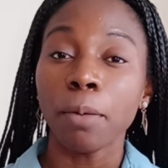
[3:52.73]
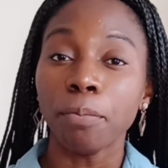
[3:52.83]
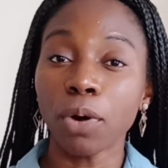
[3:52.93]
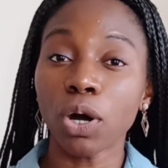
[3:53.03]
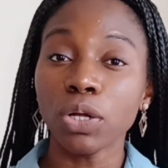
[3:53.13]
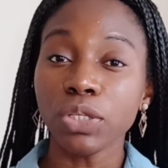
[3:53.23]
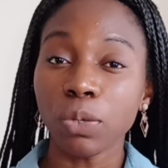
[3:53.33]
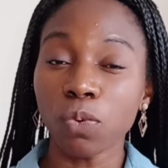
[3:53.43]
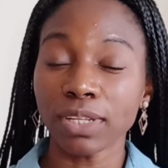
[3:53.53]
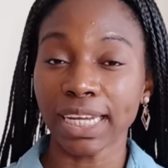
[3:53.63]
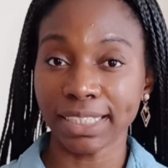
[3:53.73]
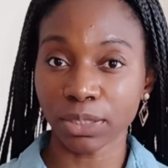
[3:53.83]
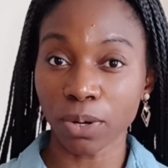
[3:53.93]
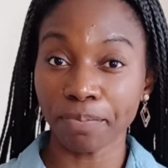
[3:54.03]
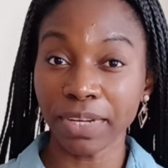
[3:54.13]
But the one that is
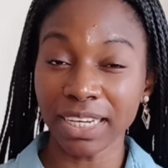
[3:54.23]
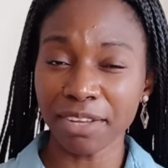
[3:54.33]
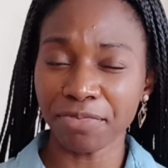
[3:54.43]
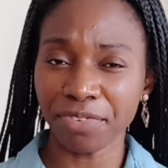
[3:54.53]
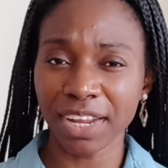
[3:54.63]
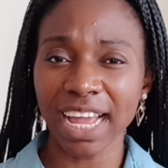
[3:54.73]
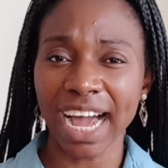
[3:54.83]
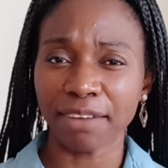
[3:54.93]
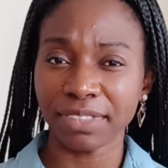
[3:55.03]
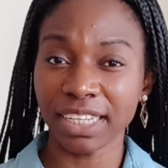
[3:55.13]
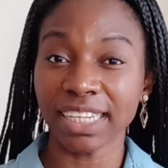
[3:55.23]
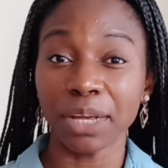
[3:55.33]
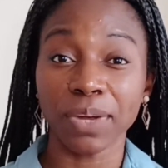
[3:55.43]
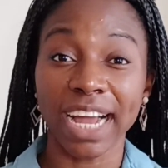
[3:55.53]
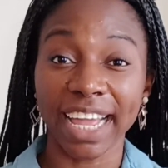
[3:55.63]
completely free, I've seen that
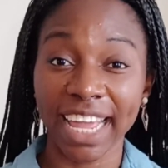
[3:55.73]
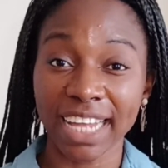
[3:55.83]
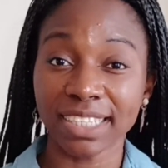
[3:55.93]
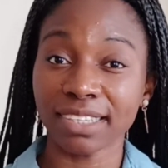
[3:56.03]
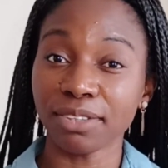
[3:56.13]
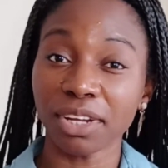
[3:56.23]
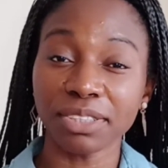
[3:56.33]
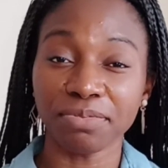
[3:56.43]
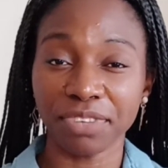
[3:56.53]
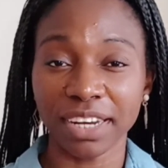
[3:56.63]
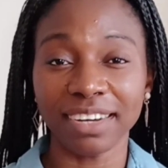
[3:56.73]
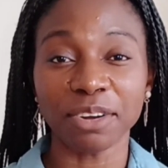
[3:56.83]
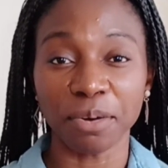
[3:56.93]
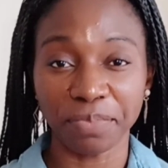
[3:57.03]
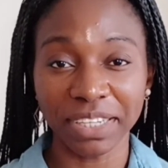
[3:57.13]
you can get, not really
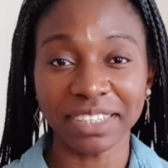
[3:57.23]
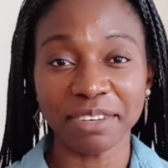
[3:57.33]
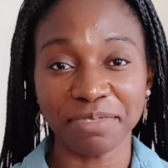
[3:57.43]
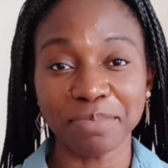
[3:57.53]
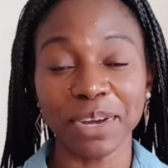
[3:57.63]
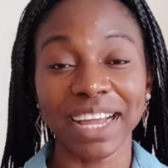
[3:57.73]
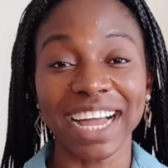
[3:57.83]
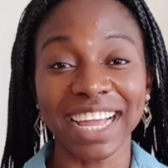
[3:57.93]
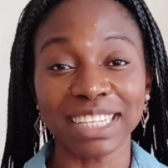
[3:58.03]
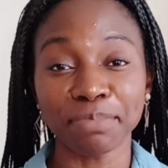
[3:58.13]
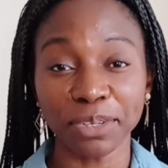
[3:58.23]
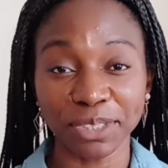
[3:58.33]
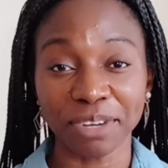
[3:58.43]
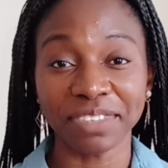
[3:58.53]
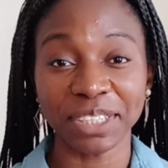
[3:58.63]
completely free, but you can get
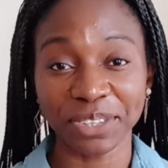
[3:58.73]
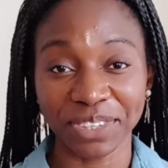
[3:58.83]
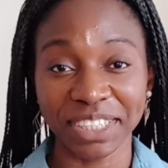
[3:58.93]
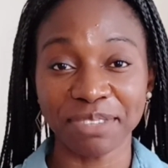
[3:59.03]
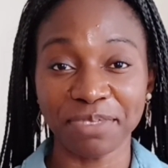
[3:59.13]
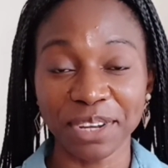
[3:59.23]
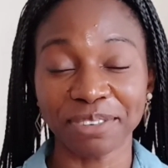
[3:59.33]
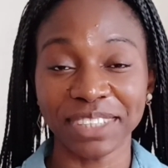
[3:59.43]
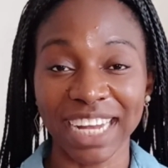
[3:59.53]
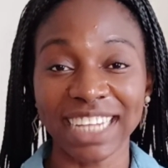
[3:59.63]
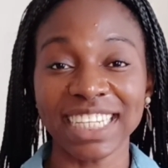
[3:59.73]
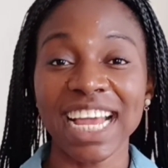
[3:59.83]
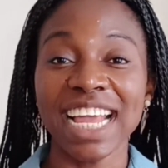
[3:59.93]
most of these courses free of charge,